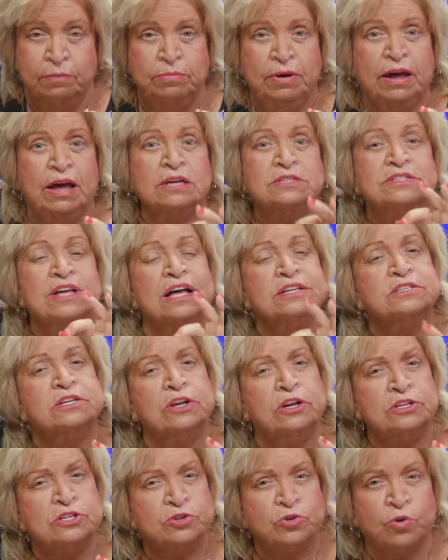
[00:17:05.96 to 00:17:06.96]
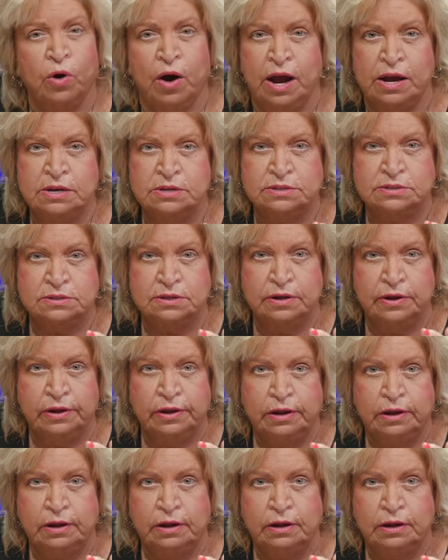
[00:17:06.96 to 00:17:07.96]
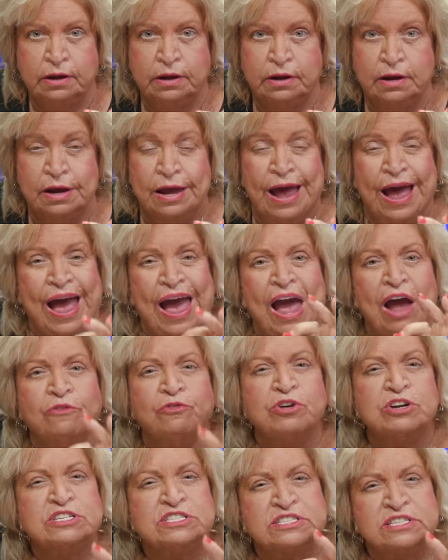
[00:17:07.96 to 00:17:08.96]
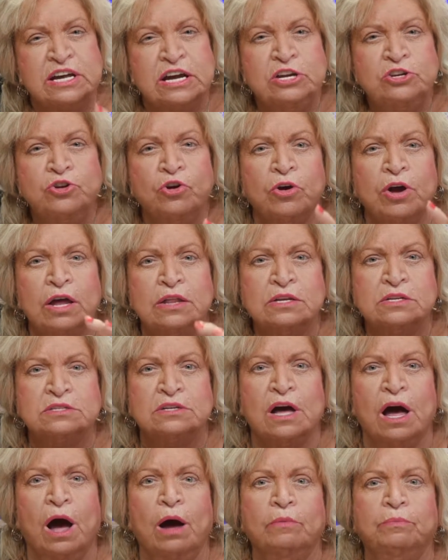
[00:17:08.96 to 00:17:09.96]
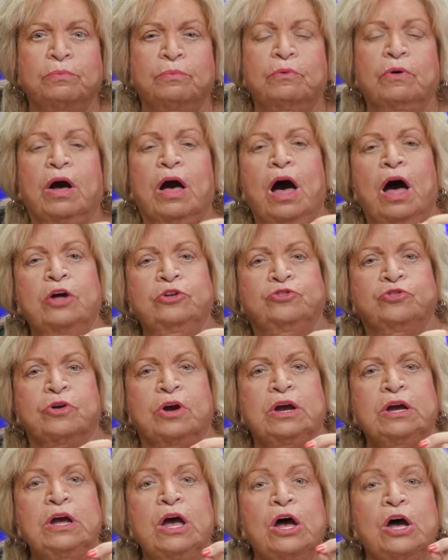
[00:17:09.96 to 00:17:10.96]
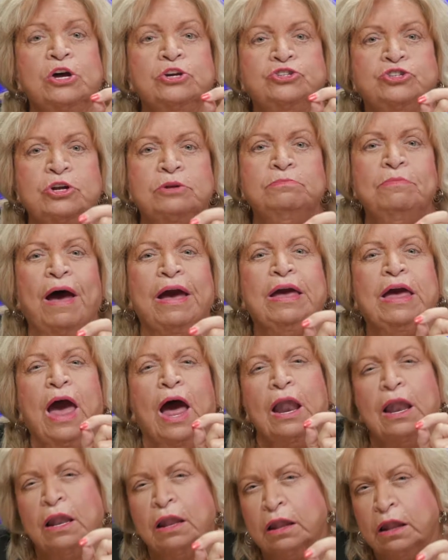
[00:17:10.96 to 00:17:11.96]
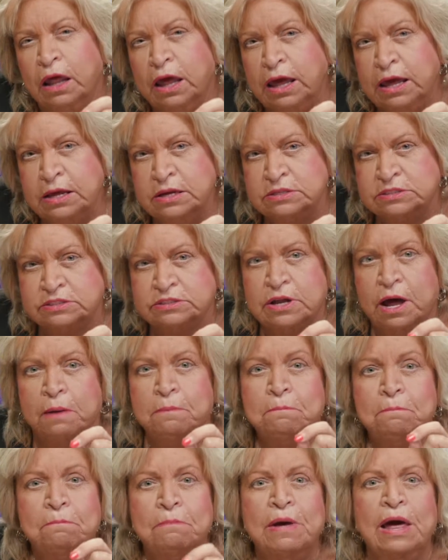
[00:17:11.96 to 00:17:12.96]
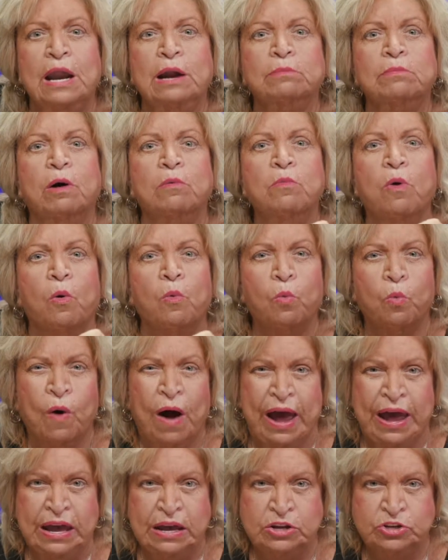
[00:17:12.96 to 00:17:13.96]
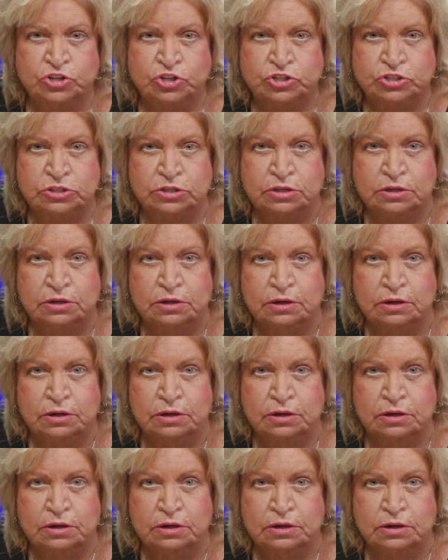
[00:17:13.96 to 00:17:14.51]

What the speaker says: because that's a disgrace. Every senior in this country should make at least minimum wage